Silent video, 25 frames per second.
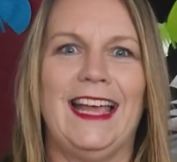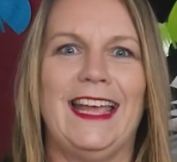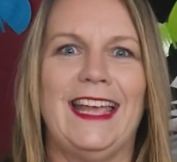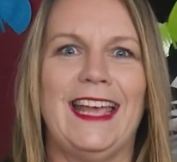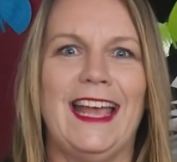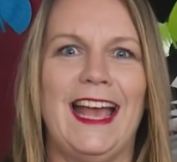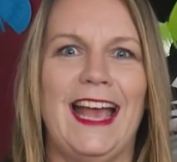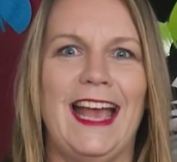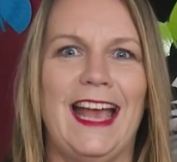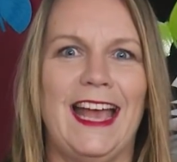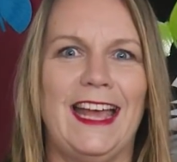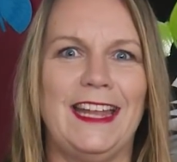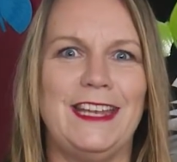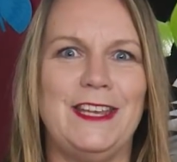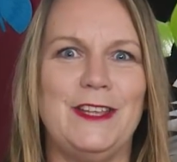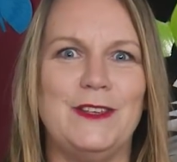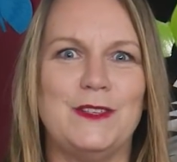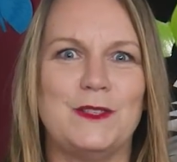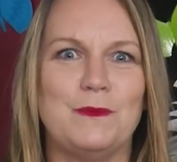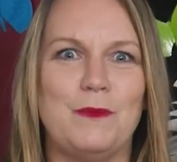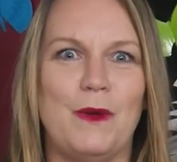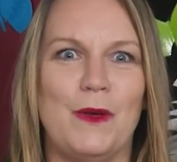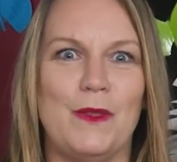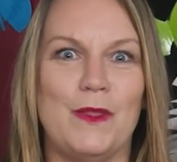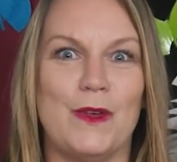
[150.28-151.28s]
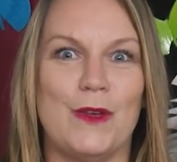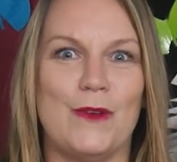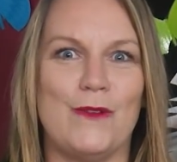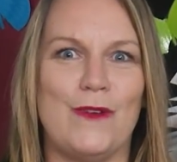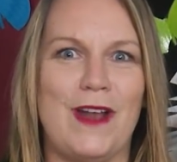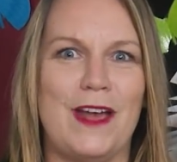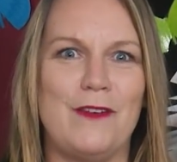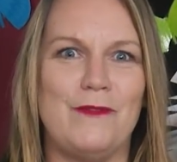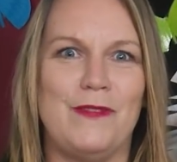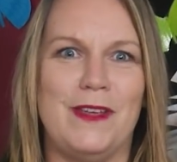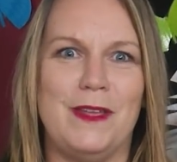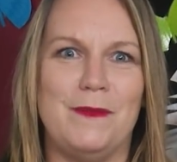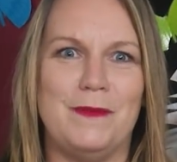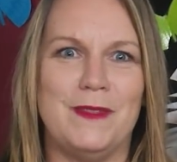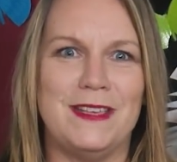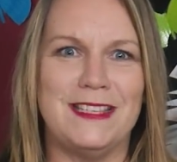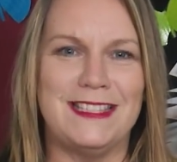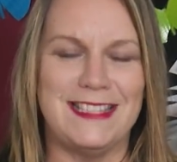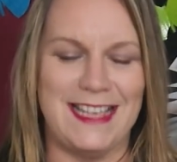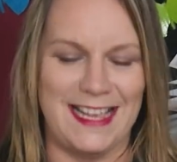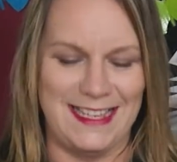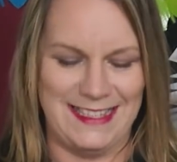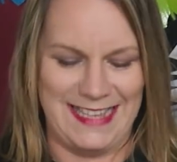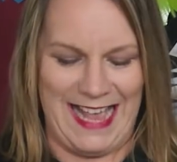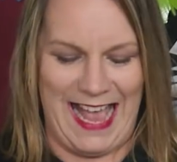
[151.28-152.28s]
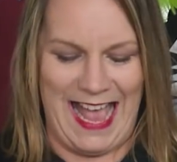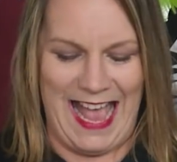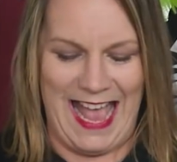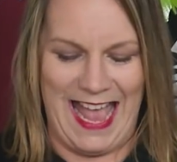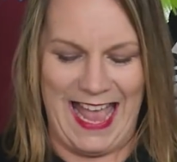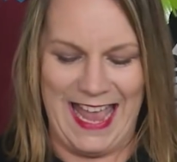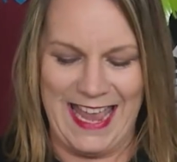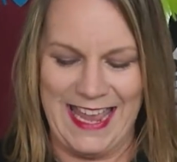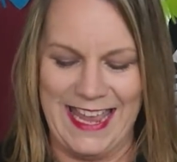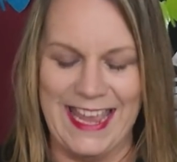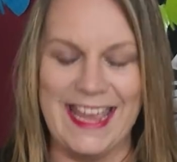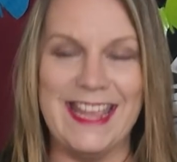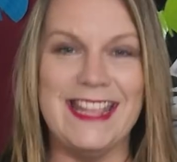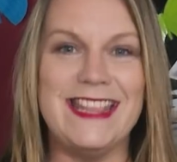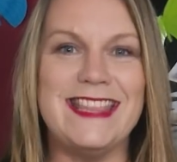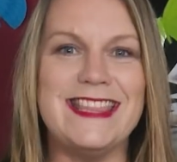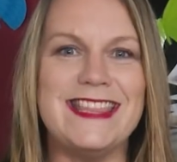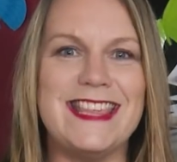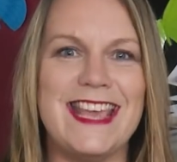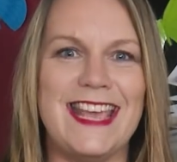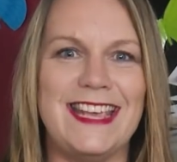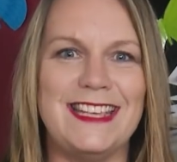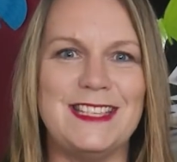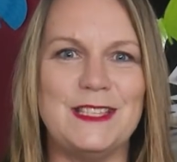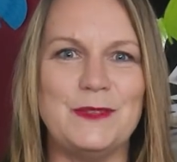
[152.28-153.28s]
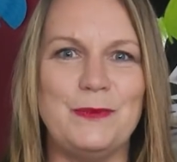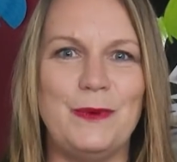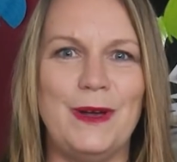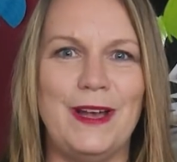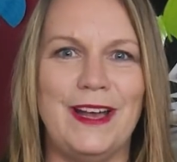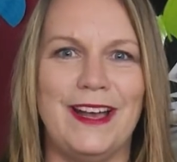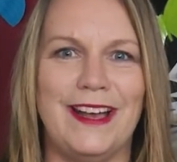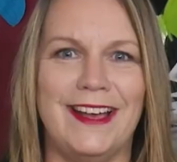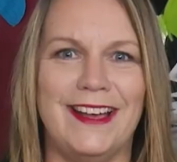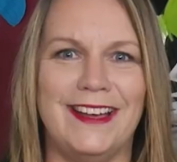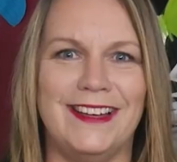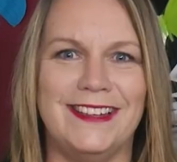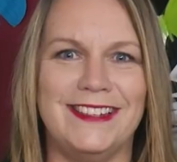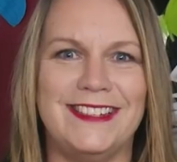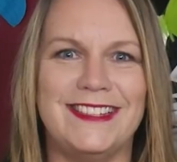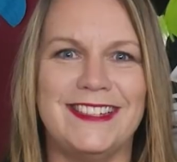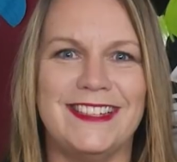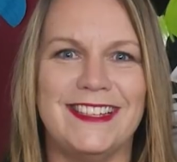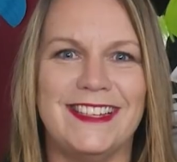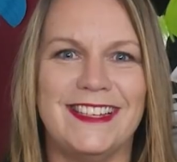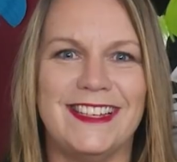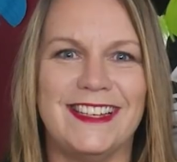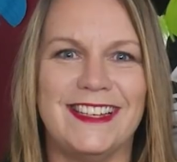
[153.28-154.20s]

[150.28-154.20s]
Can you spot the grapheme that says A in this word?